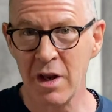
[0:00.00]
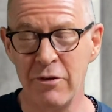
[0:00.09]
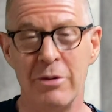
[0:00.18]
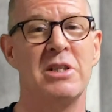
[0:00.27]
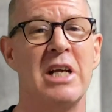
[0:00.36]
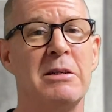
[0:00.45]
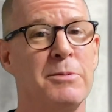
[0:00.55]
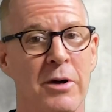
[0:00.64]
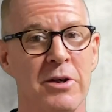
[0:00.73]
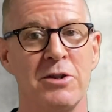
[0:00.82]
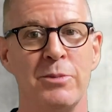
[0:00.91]
from James
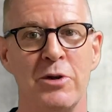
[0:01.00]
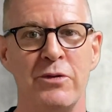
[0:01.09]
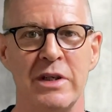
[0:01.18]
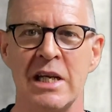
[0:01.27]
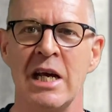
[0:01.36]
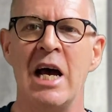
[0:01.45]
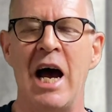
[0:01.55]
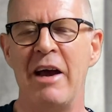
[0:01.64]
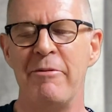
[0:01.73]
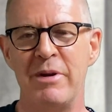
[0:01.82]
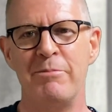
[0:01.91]
Bond movies.
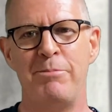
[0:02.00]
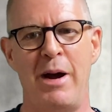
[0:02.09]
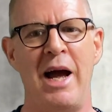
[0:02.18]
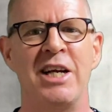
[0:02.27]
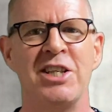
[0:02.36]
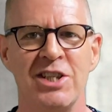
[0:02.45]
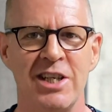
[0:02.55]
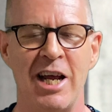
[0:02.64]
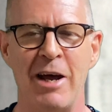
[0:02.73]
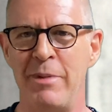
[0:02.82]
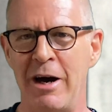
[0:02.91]
I've been
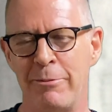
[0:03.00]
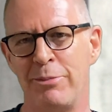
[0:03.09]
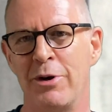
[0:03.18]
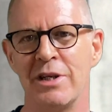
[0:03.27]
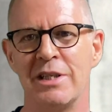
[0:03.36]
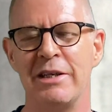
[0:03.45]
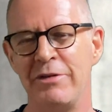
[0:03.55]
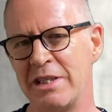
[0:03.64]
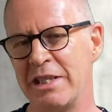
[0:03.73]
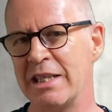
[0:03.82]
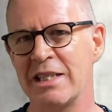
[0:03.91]
passionate about
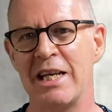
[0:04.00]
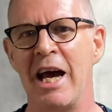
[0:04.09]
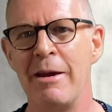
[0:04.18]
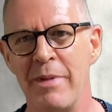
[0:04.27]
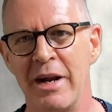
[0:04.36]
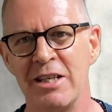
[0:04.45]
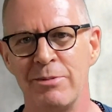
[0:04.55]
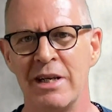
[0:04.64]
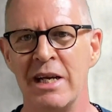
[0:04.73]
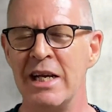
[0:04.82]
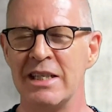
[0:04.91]
productivity and time
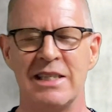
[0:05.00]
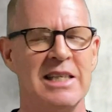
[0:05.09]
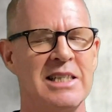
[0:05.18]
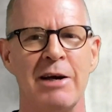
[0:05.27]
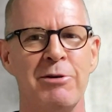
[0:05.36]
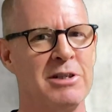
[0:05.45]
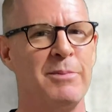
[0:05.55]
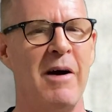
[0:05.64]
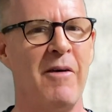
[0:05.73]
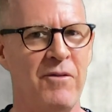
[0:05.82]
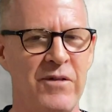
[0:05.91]
management since I was
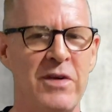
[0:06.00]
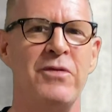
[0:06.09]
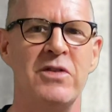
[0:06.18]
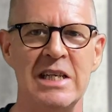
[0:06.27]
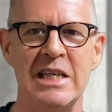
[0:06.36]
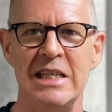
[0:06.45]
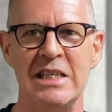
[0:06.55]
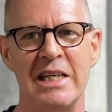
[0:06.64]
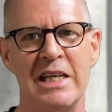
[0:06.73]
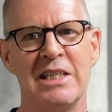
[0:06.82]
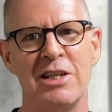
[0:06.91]
about 15
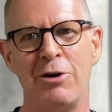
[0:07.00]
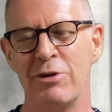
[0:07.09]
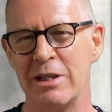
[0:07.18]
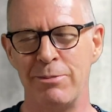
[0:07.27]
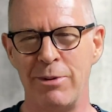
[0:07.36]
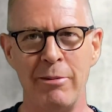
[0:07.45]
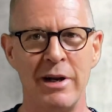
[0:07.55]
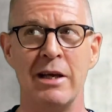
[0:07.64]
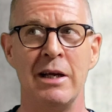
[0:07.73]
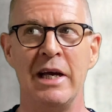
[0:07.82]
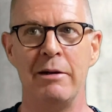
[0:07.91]
years old. It's
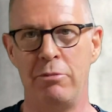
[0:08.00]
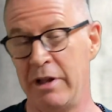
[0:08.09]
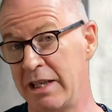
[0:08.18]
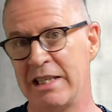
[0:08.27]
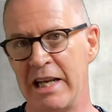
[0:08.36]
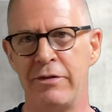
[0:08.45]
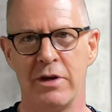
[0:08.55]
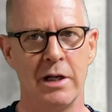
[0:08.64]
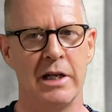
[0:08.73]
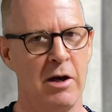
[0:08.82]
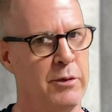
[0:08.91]
probably, well, that's
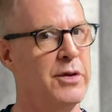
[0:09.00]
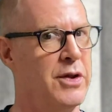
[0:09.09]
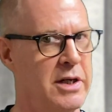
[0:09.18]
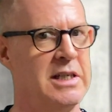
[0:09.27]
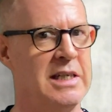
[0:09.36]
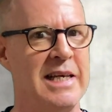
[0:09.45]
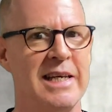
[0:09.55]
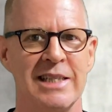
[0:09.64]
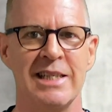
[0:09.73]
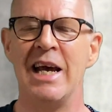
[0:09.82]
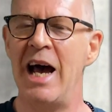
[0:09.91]
definitely over 30
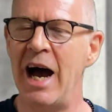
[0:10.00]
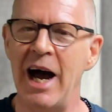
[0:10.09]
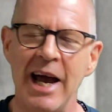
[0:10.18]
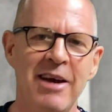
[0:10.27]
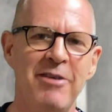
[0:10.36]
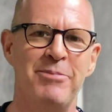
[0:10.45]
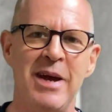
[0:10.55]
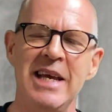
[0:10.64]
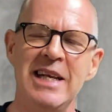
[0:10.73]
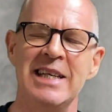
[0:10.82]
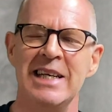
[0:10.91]
years. I have
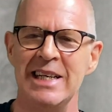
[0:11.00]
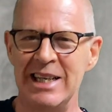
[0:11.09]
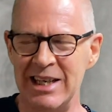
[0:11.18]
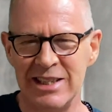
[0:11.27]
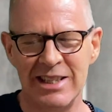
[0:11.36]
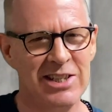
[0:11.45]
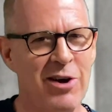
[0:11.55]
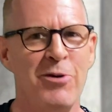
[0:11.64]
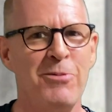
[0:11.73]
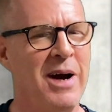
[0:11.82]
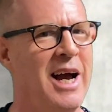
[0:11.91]
been
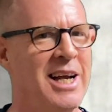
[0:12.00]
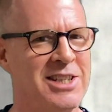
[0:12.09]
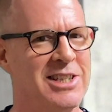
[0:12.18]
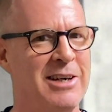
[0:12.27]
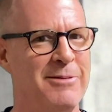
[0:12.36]
so passionate